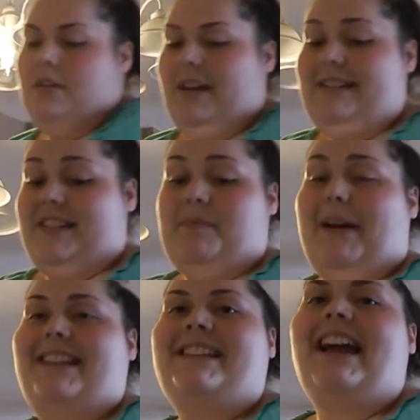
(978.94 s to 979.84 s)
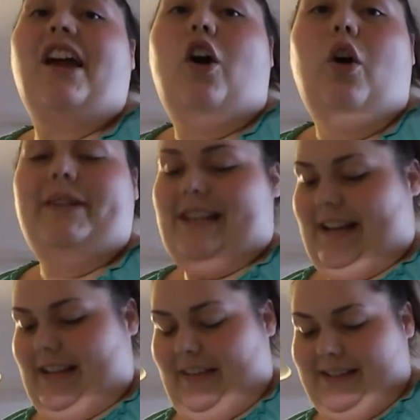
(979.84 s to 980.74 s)
is it spicy? I always
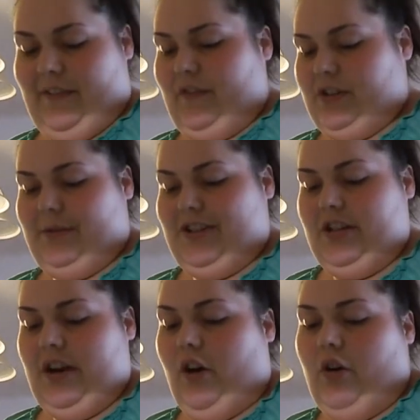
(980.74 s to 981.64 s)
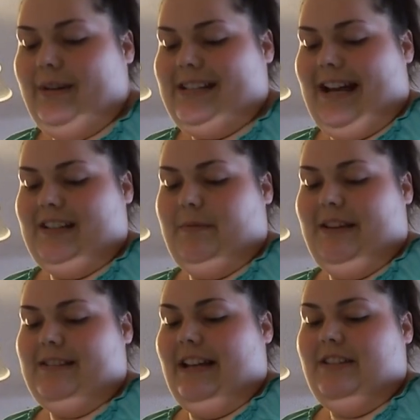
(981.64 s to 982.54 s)
ask that. That's the first question I always ask,
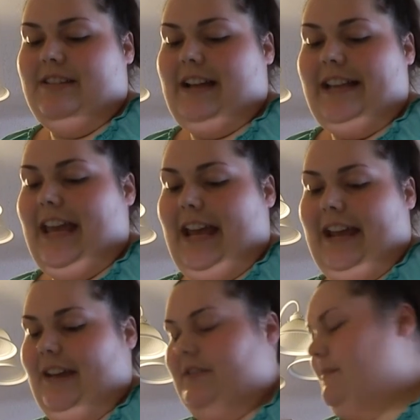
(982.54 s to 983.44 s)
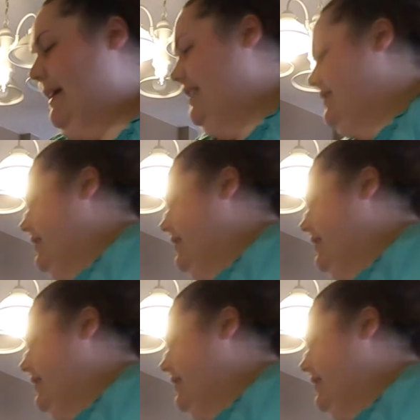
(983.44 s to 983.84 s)
because I can't handle spice.